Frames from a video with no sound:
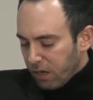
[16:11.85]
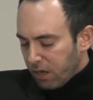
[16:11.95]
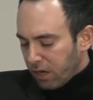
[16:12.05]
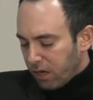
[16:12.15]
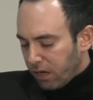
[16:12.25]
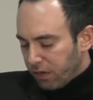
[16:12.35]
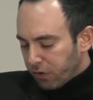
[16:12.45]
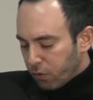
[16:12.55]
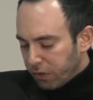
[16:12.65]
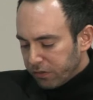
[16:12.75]

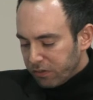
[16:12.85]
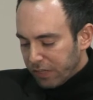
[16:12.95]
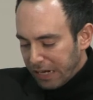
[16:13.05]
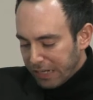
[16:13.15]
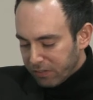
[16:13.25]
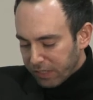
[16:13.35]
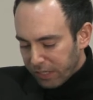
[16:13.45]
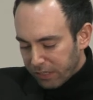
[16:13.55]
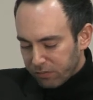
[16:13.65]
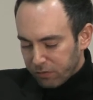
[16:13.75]
The court denied the
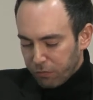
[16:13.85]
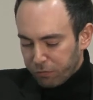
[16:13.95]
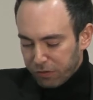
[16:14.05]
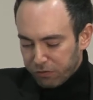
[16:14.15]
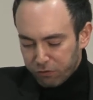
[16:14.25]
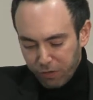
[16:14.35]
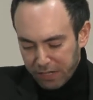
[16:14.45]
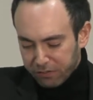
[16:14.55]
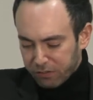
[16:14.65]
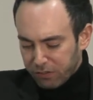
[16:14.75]
case of a
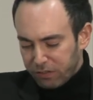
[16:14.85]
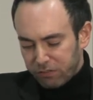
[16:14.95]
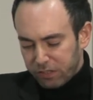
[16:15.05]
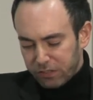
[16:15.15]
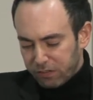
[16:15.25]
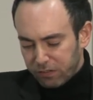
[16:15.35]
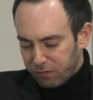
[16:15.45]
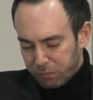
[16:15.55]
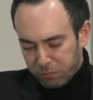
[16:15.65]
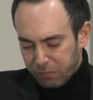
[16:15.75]
detraction. They said that
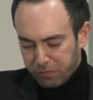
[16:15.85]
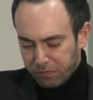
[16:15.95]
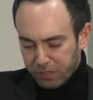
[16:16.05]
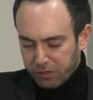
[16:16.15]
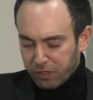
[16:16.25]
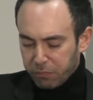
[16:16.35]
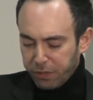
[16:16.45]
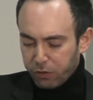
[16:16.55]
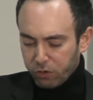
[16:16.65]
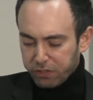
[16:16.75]
the
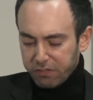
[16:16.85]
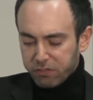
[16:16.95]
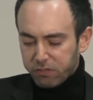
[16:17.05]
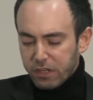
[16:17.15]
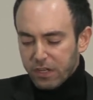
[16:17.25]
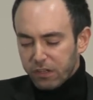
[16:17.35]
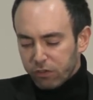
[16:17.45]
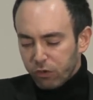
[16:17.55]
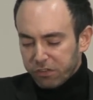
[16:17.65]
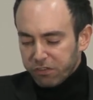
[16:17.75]
campaign organizers
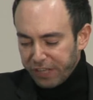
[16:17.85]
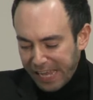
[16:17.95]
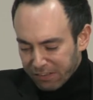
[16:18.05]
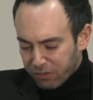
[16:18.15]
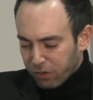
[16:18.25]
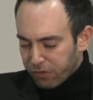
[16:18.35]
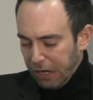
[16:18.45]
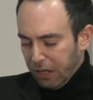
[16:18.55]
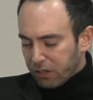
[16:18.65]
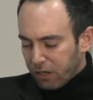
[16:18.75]
did not slander on
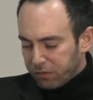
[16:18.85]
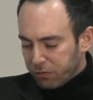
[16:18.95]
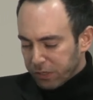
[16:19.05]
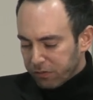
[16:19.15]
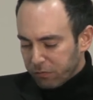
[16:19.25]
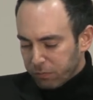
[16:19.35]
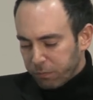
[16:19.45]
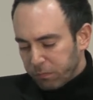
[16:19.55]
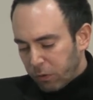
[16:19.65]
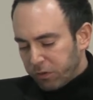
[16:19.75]
the Holocaust victims
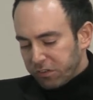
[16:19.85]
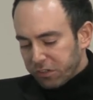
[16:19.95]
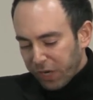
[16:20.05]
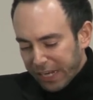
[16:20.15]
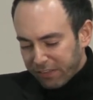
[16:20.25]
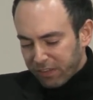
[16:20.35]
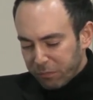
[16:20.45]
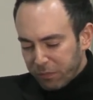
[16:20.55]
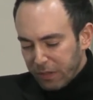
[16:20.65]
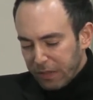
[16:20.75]
or degrade
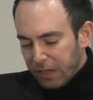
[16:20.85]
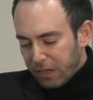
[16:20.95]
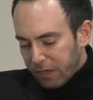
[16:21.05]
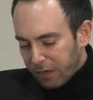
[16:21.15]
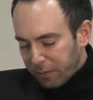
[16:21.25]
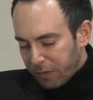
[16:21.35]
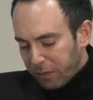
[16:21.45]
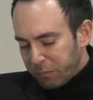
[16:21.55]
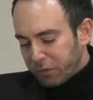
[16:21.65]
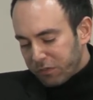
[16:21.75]
them
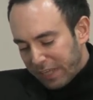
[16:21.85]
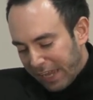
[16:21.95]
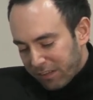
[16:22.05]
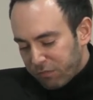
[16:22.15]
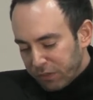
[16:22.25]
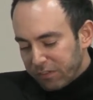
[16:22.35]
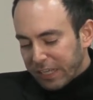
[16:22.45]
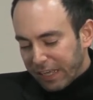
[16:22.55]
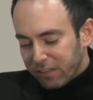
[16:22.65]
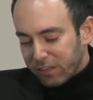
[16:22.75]
because they had
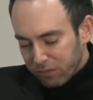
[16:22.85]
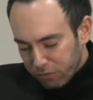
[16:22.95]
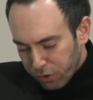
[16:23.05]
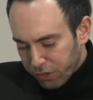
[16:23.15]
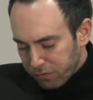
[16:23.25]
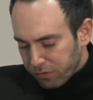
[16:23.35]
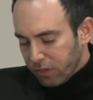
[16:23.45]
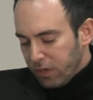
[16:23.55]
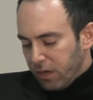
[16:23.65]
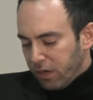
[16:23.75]
vindicated concerns.
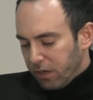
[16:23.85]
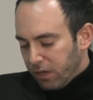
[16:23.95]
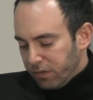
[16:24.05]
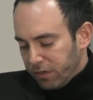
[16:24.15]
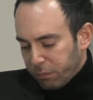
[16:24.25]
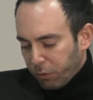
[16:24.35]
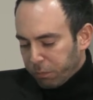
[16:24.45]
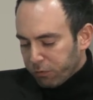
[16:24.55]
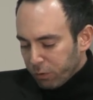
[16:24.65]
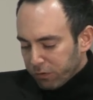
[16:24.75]
Their
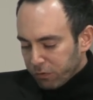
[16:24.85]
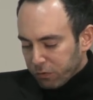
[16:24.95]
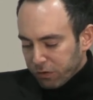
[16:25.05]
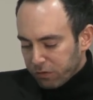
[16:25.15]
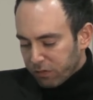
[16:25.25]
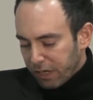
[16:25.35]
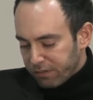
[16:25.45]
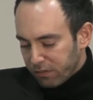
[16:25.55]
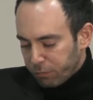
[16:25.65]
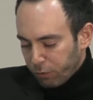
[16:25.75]
purpose was to
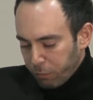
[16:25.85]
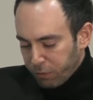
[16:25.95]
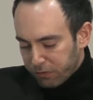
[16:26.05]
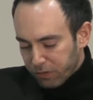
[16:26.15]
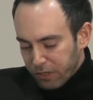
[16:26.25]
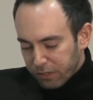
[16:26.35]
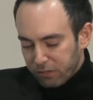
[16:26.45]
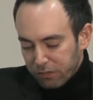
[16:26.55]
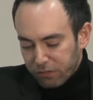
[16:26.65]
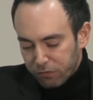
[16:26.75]
criticize inappropriate
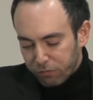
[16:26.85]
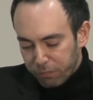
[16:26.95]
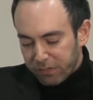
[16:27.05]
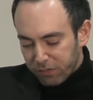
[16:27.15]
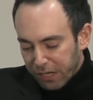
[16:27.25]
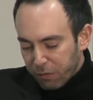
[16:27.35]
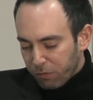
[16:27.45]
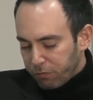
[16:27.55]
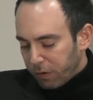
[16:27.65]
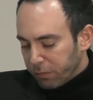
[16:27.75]
conditions of mass
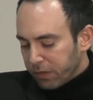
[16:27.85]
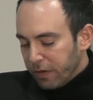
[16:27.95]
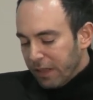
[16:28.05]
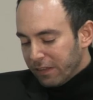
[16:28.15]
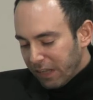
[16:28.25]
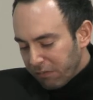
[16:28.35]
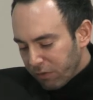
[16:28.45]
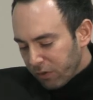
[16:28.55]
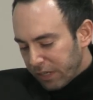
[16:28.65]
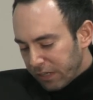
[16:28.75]
animal farming.
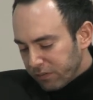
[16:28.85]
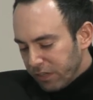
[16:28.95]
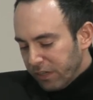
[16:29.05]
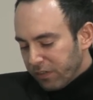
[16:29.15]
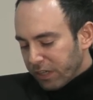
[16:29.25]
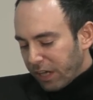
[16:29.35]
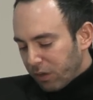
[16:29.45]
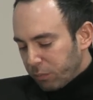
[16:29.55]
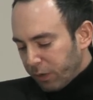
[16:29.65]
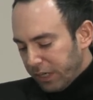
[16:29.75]
Nevertheless, the
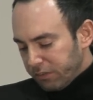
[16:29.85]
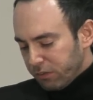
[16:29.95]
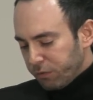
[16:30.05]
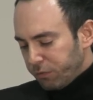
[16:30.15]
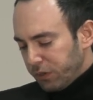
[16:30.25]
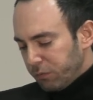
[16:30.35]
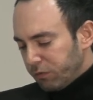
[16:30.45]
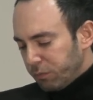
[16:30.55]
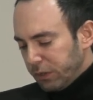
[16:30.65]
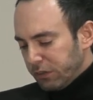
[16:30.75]
calibration of freedom
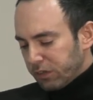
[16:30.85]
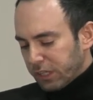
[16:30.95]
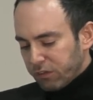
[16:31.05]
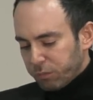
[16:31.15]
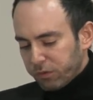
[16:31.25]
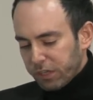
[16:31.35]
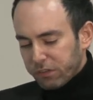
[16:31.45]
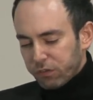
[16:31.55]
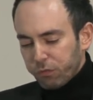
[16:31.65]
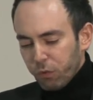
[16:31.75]
of speech against
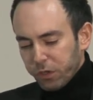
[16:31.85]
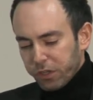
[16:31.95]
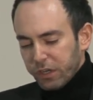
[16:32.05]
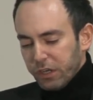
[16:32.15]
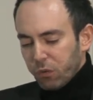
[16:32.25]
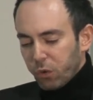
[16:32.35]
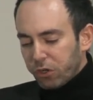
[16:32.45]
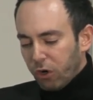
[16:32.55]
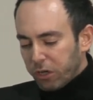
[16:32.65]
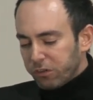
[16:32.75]
protection of honor
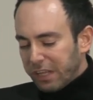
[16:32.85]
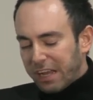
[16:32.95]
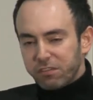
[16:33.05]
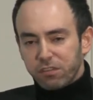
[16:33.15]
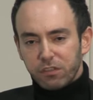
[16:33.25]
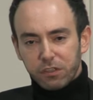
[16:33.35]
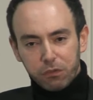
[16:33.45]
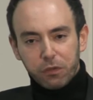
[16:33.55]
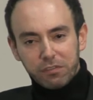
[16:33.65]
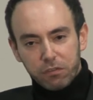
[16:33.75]
were not necessary.
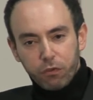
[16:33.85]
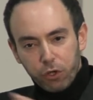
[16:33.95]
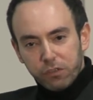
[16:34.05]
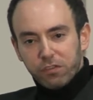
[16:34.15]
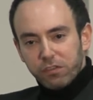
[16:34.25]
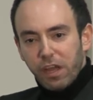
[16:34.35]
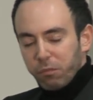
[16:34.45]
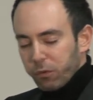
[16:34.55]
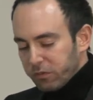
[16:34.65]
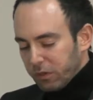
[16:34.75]
So this third
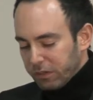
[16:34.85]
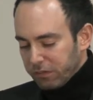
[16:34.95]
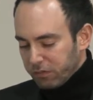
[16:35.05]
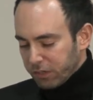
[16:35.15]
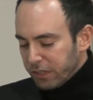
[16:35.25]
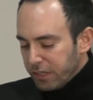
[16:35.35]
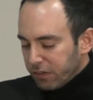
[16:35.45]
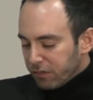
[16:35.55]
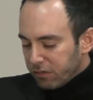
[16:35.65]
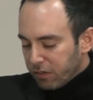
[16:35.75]
step was not necessary.
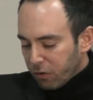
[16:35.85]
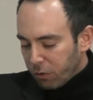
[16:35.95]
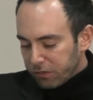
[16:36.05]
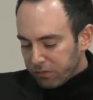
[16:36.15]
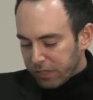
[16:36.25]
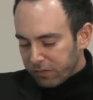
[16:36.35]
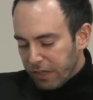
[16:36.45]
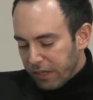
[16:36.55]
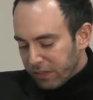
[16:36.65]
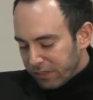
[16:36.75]
The court said
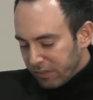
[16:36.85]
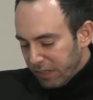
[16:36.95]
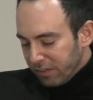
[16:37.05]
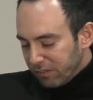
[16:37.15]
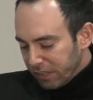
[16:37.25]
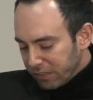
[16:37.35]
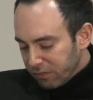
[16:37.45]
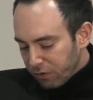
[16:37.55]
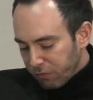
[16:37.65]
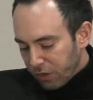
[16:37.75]
that the
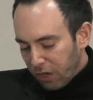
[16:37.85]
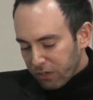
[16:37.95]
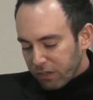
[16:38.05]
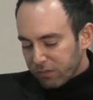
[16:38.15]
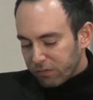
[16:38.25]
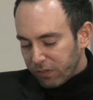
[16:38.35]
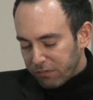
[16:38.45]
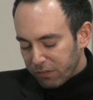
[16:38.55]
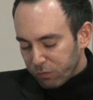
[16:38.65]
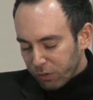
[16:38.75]
dignity of the Holocaust
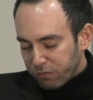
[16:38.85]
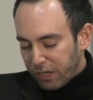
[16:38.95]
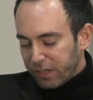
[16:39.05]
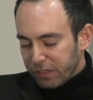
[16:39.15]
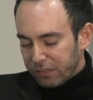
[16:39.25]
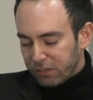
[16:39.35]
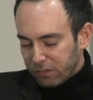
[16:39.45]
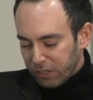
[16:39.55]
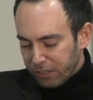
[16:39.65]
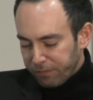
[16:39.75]
survivors was violated
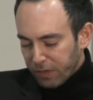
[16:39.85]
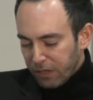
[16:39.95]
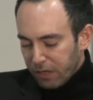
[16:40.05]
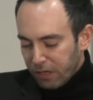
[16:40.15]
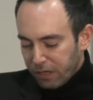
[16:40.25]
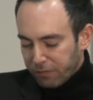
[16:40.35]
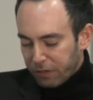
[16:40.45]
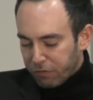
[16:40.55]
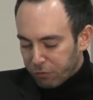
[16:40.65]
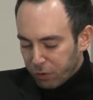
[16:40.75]
here
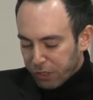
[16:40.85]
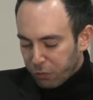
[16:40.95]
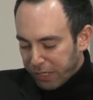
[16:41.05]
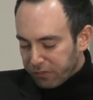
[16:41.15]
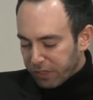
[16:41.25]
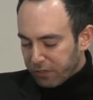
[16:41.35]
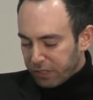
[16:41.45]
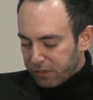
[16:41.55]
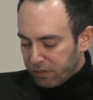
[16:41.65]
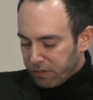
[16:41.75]
through equating
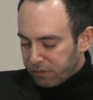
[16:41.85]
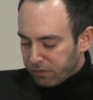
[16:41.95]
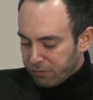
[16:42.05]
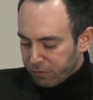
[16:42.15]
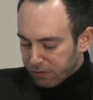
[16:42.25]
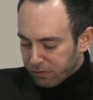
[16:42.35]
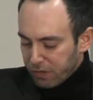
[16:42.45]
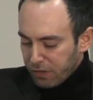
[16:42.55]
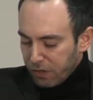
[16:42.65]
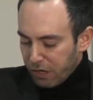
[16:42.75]
their sufferings
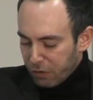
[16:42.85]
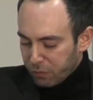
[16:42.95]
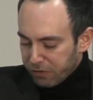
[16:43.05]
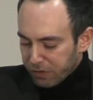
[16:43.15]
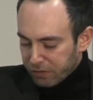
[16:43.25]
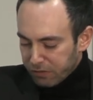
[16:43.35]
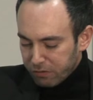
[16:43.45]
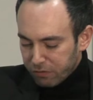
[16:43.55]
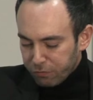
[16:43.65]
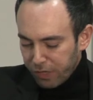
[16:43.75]
with the
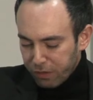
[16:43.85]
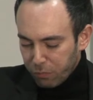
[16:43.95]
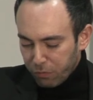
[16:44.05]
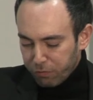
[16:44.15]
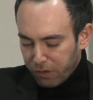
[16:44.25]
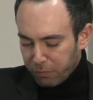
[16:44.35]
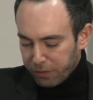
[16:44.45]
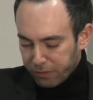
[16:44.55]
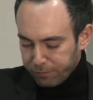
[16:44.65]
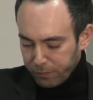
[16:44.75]
conditions of animal
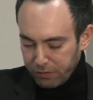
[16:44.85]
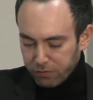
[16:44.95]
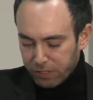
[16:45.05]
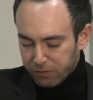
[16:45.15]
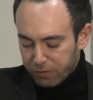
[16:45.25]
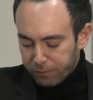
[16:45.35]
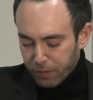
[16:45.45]
farming, etc.